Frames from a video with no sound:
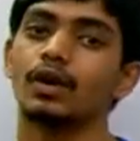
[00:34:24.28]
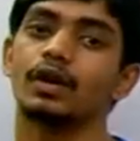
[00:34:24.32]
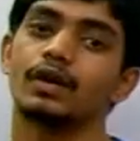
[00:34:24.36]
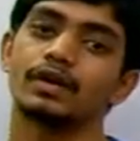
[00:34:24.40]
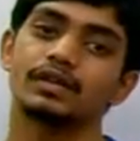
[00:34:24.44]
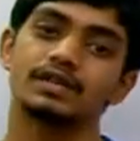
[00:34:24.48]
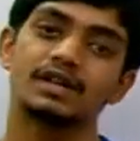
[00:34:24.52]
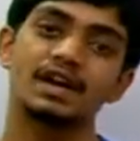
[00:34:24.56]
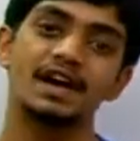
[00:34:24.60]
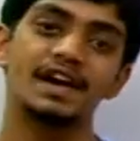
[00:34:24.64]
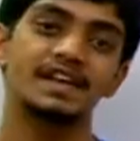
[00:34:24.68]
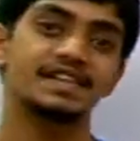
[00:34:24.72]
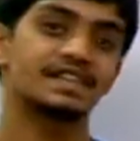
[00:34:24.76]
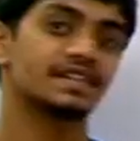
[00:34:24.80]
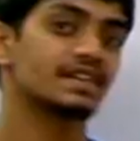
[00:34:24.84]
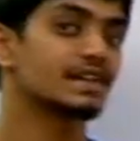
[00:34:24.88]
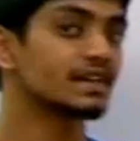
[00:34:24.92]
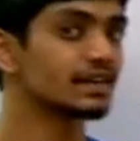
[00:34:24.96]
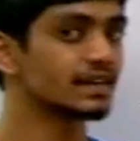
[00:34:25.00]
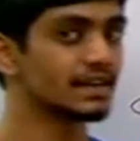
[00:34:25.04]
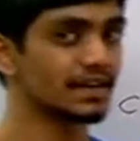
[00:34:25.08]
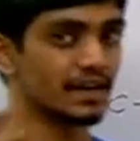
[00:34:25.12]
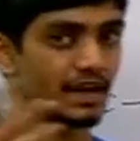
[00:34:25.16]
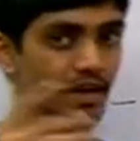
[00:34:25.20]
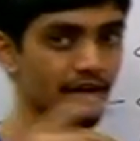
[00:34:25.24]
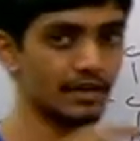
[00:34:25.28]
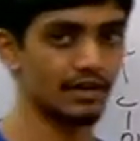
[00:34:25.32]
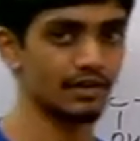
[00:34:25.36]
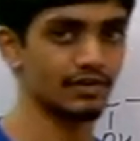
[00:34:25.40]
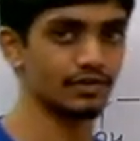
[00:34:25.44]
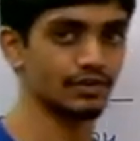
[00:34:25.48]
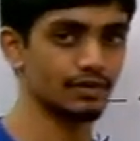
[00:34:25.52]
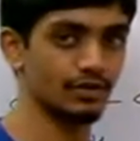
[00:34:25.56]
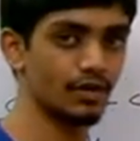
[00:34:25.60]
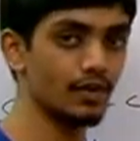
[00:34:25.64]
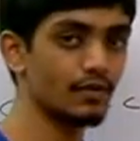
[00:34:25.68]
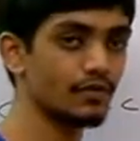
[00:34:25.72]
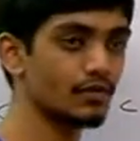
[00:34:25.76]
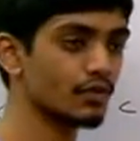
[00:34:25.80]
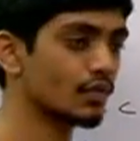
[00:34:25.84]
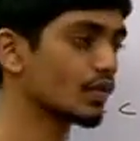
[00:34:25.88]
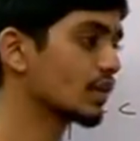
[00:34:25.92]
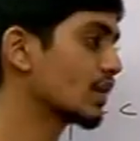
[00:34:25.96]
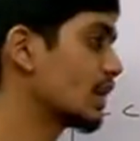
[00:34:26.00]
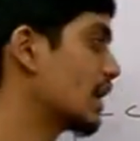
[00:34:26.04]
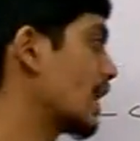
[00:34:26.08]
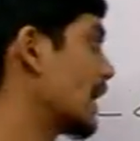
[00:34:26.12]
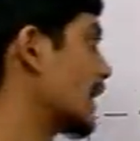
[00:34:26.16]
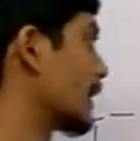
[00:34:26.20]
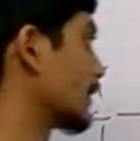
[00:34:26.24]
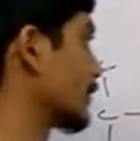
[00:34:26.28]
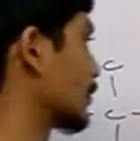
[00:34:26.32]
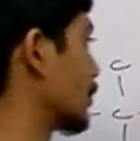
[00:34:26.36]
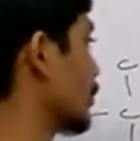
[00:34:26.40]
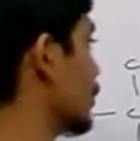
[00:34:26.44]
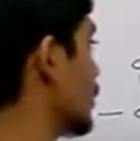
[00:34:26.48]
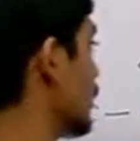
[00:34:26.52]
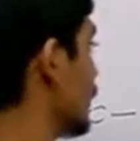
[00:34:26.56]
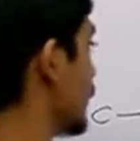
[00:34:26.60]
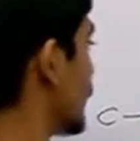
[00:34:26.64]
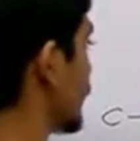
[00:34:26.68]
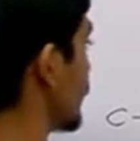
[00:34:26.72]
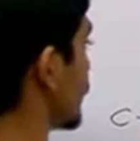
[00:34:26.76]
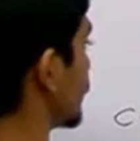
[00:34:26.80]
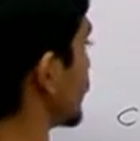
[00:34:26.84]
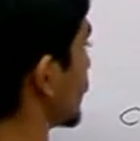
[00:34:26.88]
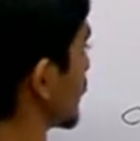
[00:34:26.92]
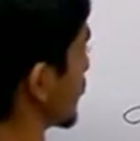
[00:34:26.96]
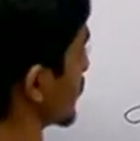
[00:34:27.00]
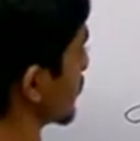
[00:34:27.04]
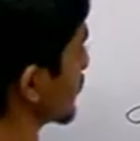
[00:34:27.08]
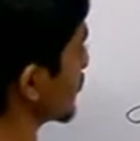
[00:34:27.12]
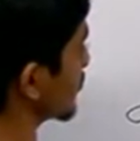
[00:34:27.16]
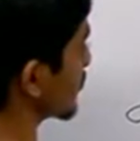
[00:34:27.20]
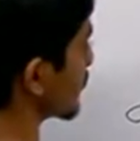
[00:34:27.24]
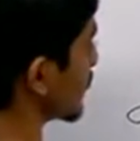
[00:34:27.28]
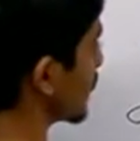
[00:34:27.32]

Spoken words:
or the acidic dehydration of alcohols. That is,